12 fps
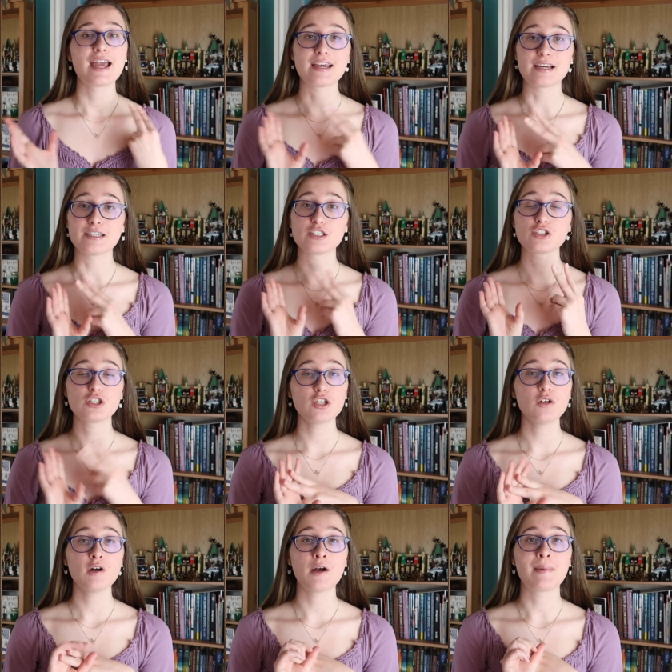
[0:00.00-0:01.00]
and
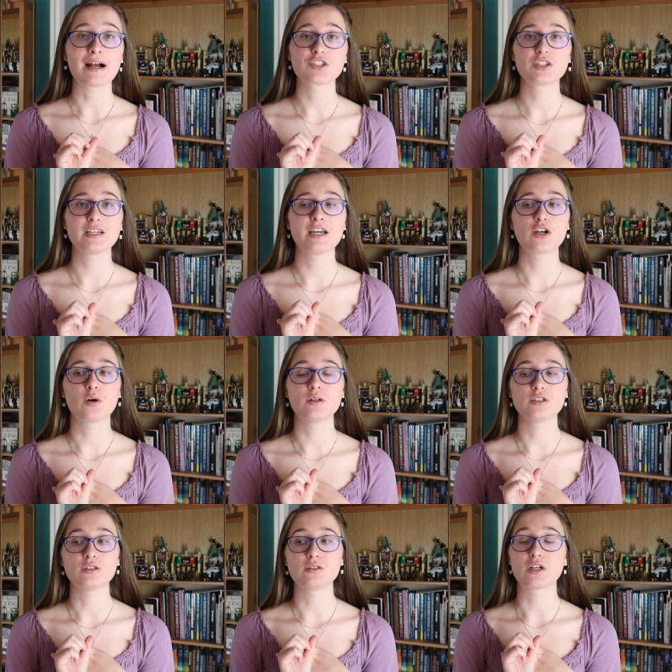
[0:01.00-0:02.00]
two, I'm actually
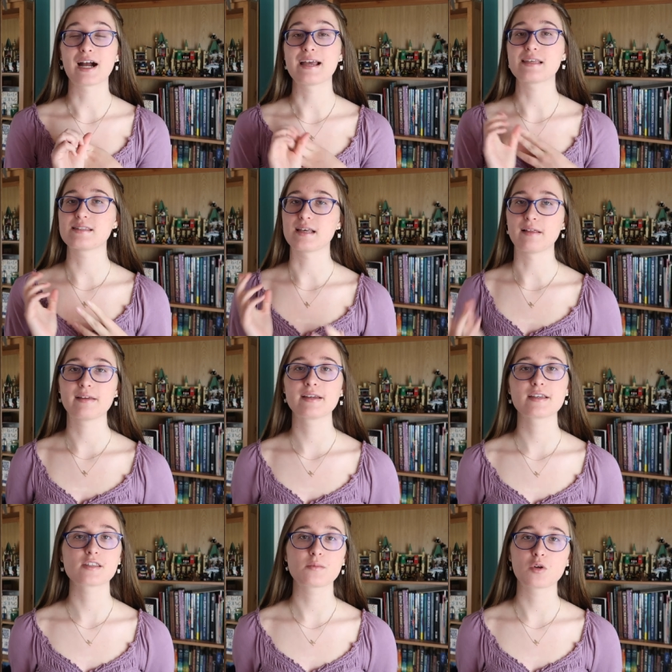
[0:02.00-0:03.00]
going to try
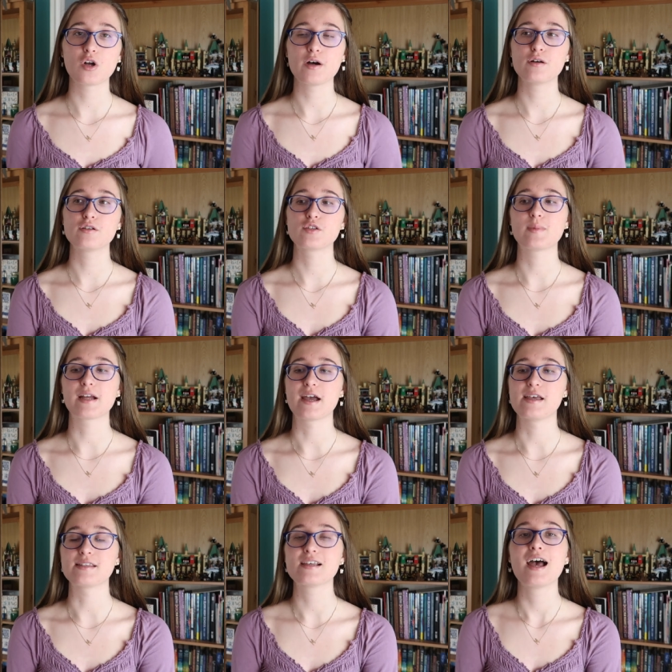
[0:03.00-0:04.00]
selling some clothes
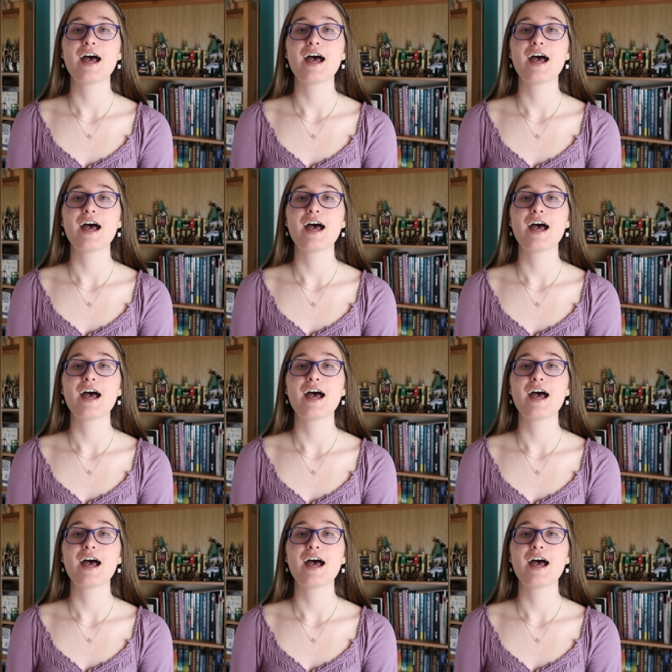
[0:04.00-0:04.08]
because